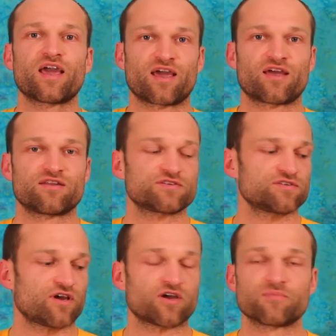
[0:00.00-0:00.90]
And
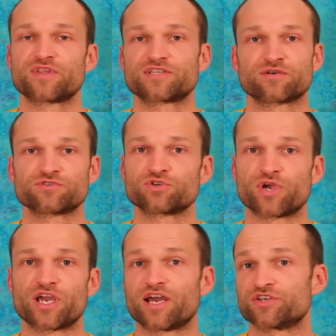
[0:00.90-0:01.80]
that sounds
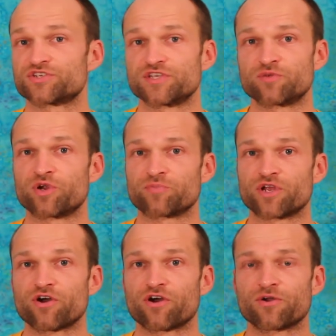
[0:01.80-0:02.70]
great. I just need to bring my
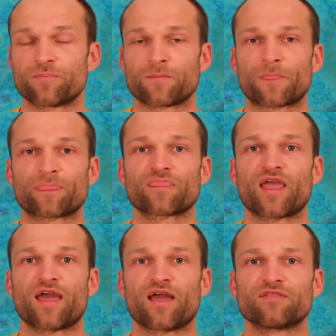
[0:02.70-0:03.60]
dog.
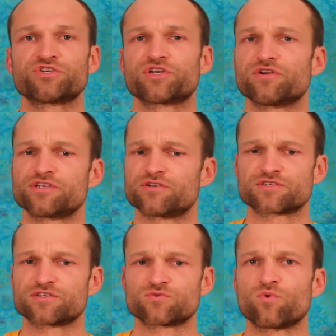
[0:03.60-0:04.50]
And the charioteer
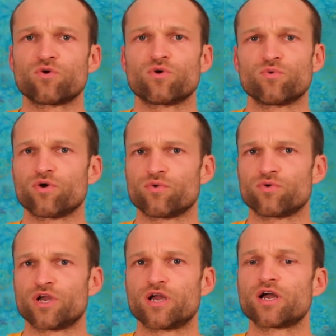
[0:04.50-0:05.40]
says, whoa, whoa, whoa.
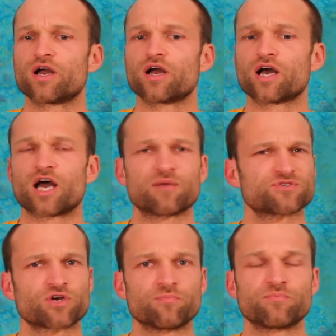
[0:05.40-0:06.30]
I'm
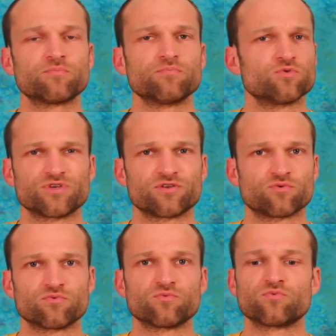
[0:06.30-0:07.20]
sorry.
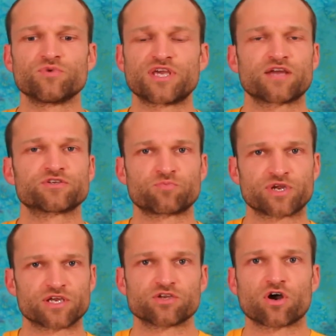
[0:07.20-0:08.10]
We can't just
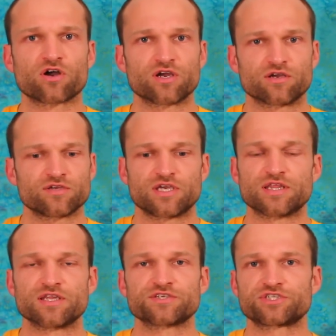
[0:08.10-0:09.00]
bring a dog
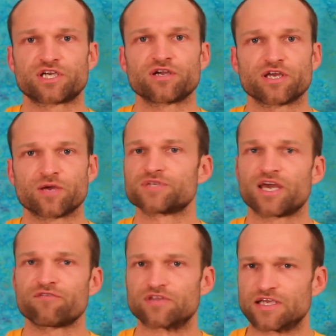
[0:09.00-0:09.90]
in this chariot up to
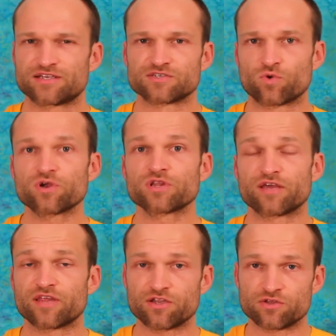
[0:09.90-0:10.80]
heaven. It doesn't work
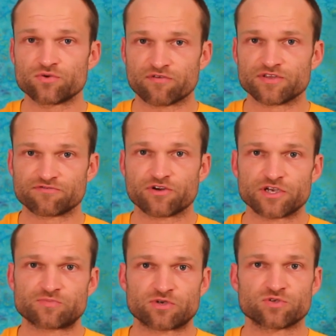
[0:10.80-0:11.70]
like that. You have this very
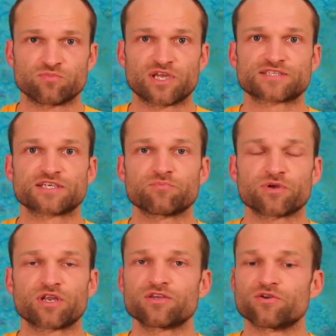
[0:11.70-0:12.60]
special blessing,
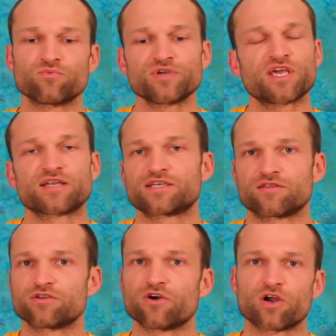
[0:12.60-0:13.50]
but we can't take
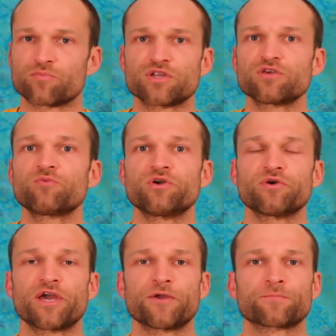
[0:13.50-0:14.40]
the dog, but he'll be
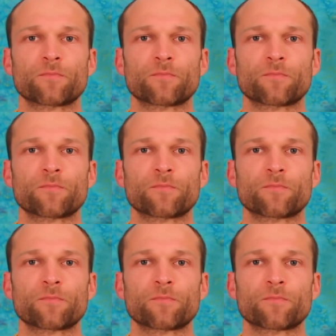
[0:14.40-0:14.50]
okay.